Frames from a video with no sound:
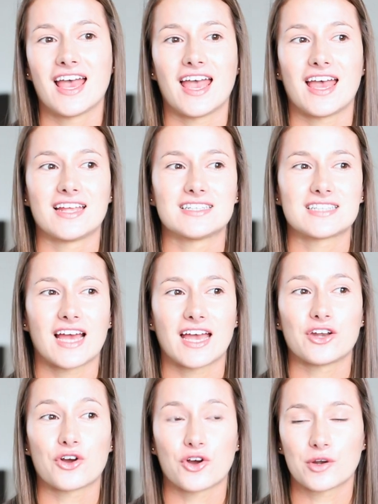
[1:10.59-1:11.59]
And
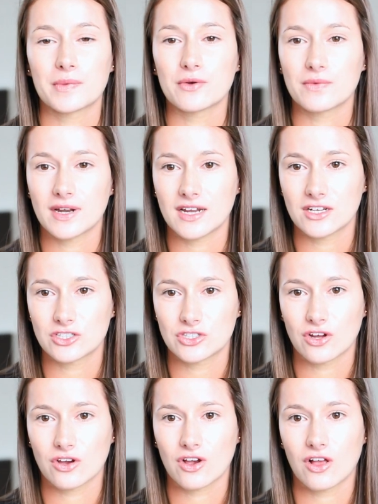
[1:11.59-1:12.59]
I'd heard about radiation
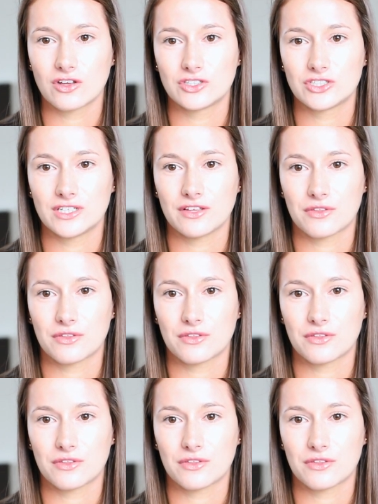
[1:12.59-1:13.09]
oncology